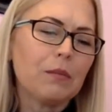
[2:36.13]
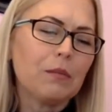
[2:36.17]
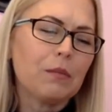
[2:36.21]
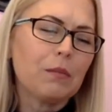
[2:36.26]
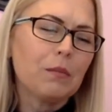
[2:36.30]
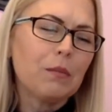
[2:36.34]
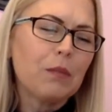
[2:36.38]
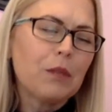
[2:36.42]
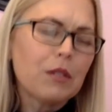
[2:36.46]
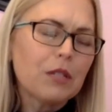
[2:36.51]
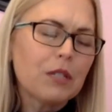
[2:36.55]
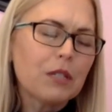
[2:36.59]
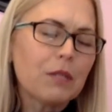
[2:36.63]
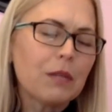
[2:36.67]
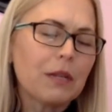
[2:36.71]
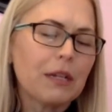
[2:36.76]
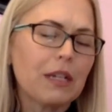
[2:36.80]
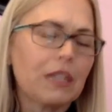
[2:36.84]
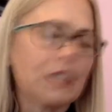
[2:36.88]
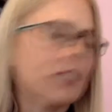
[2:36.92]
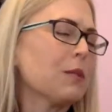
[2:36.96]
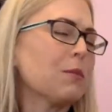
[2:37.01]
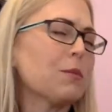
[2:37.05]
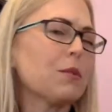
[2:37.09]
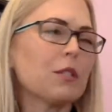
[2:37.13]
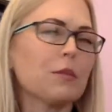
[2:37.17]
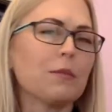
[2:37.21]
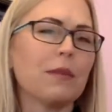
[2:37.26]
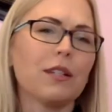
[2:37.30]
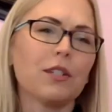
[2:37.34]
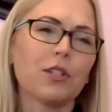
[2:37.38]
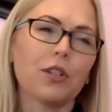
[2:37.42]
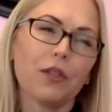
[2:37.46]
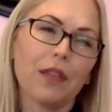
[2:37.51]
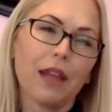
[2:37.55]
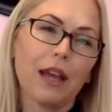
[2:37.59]
most of my customers
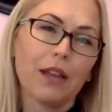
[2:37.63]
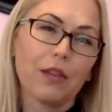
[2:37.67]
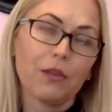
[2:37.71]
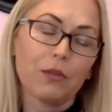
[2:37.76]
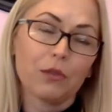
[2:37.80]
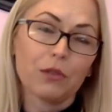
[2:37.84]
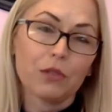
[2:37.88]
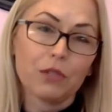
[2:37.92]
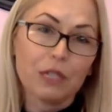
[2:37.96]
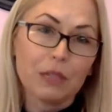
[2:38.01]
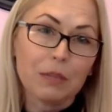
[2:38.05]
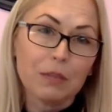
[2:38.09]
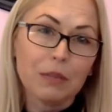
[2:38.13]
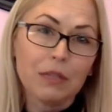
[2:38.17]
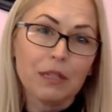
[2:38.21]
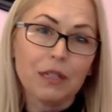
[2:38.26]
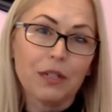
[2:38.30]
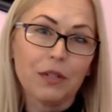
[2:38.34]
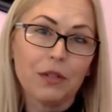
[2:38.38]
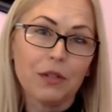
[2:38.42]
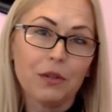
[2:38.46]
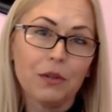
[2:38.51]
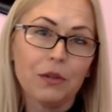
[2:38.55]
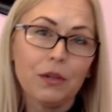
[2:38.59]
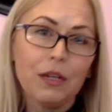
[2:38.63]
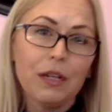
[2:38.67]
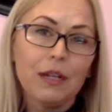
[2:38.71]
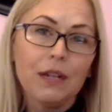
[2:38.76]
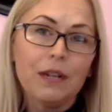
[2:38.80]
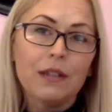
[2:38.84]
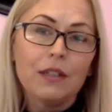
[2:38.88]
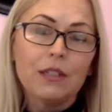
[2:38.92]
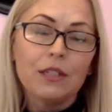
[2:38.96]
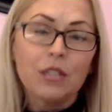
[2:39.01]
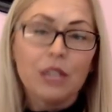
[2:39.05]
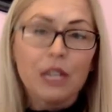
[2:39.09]
measure that through CPU
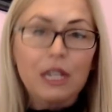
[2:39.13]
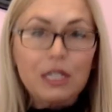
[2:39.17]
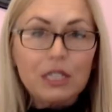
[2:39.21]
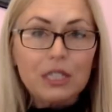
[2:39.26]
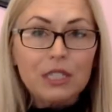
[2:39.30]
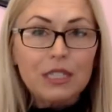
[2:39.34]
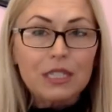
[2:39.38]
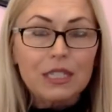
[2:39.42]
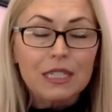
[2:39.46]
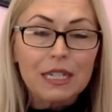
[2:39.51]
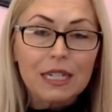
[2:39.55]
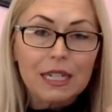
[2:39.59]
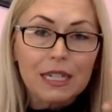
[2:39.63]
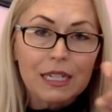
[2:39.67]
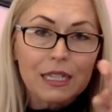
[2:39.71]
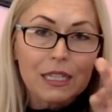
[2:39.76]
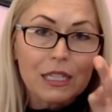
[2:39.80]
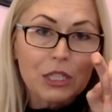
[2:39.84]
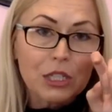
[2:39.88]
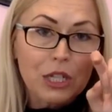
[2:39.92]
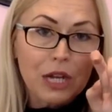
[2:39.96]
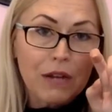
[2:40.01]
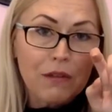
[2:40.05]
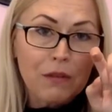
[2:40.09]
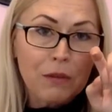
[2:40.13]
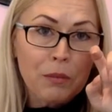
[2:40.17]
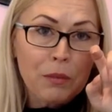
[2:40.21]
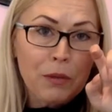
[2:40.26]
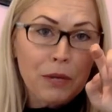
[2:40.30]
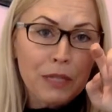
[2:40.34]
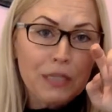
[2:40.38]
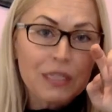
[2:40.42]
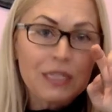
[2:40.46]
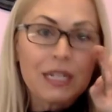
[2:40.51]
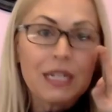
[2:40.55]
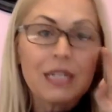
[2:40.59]
changes in the Java
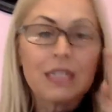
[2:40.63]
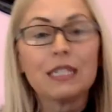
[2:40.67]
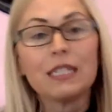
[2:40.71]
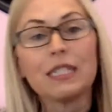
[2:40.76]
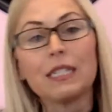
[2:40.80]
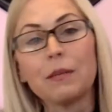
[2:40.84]
process.